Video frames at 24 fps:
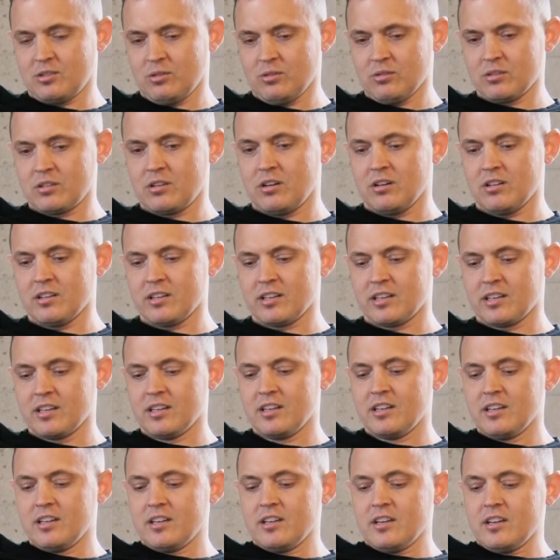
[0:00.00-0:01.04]
Yeah. Cold calling.
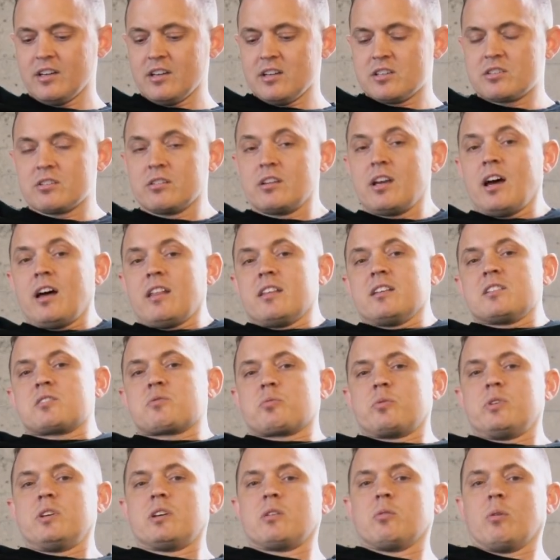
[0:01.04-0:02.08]
So yeah,
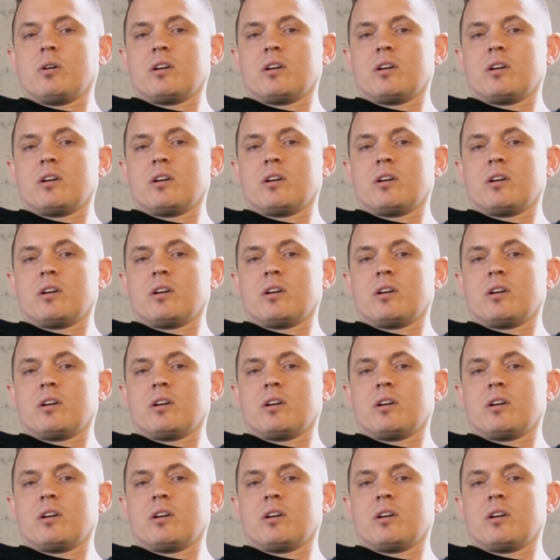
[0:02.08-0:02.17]
this week,